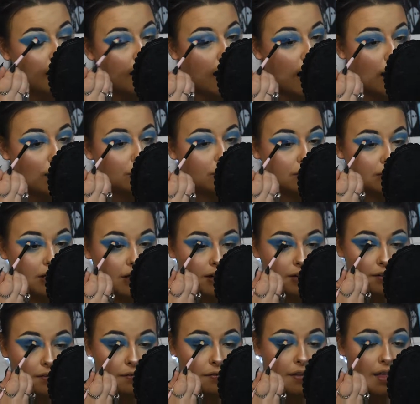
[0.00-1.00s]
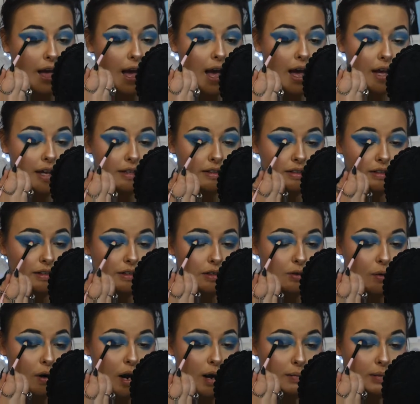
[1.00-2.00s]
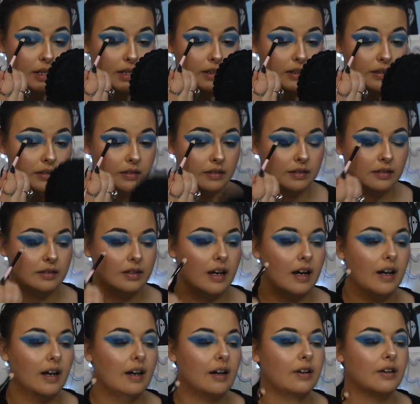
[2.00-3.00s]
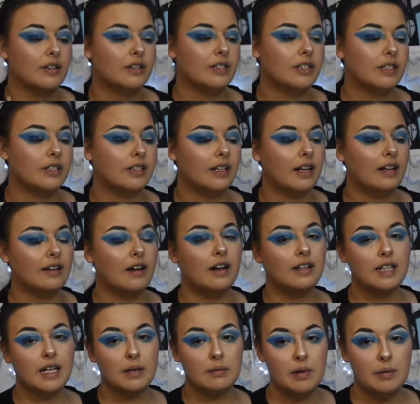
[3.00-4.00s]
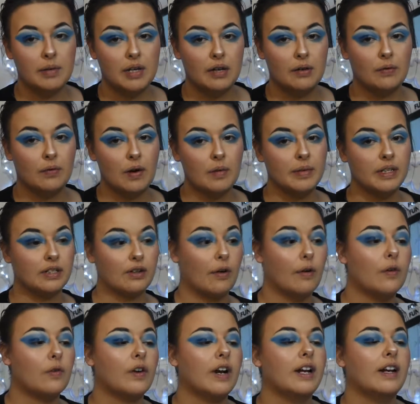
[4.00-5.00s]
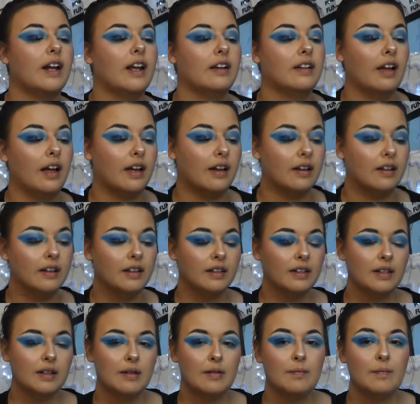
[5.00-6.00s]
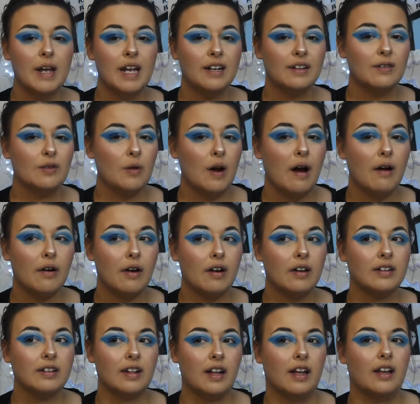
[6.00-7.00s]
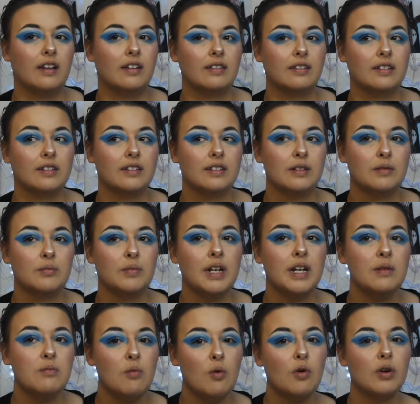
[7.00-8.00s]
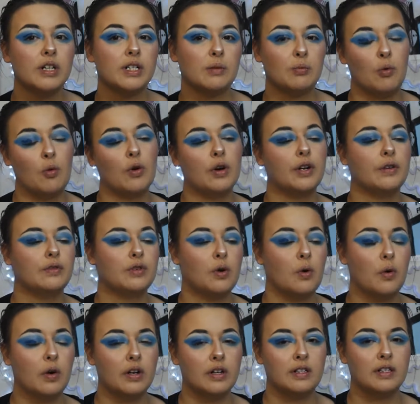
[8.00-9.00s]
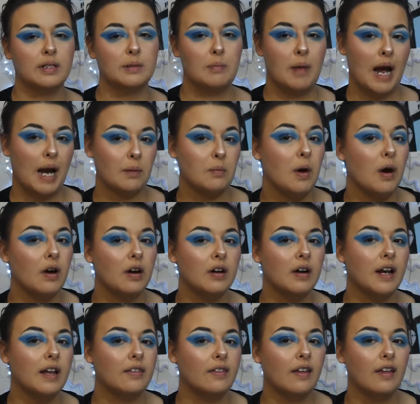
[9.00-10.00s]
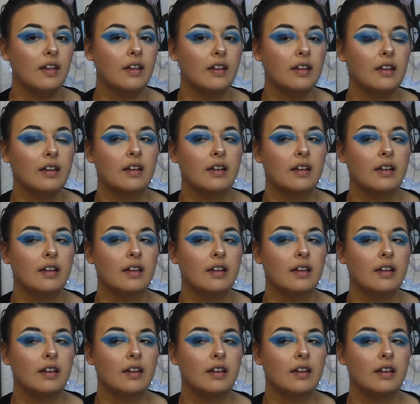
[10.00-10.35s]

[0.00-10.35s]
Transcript: out of that drama, or just like not taken Mimikyu from his girlfriend, and like made Groudon like been more supportive towards Magmar, I think,